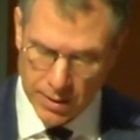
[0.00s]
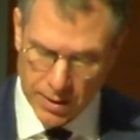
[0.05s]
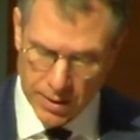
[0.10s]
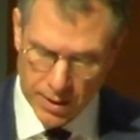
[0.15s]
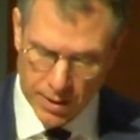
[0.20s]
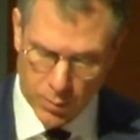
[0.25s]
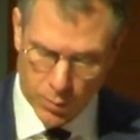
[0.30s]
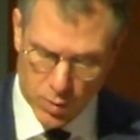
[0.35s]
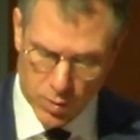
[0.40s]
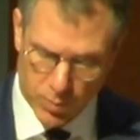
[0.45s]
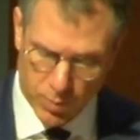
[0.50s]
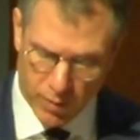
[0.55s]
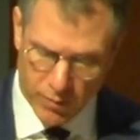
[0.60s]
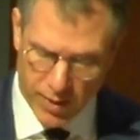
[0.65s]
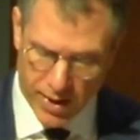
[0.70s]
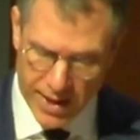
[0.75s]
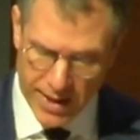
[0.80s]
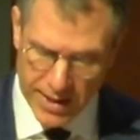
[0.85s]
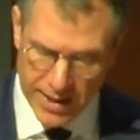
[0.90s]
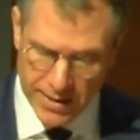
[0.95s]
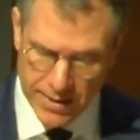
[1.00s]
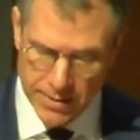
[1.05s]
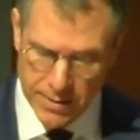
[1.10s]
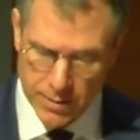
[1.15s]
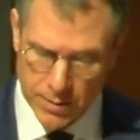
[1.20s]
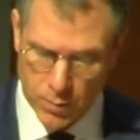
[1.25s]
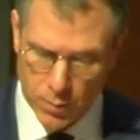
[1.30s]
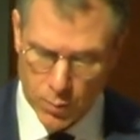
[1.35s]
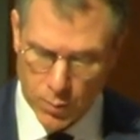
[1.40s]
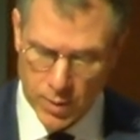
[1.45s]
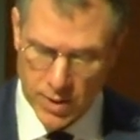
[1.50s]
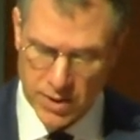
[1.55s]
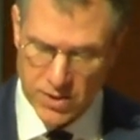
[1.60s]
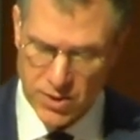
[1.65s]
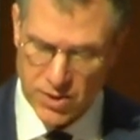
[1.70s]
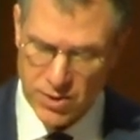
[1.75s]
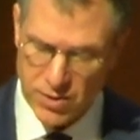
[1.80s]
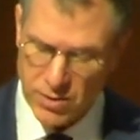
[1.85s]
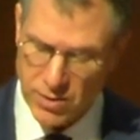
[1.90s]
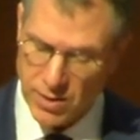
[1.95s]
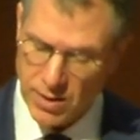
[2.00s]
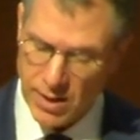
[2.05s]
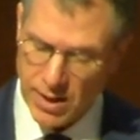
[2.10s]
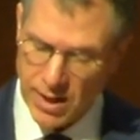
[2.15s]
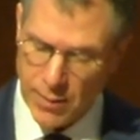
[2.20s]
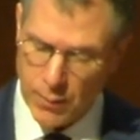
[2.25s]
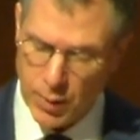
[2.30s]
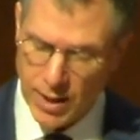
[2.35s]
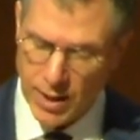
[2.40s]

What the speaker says: was provided, which I would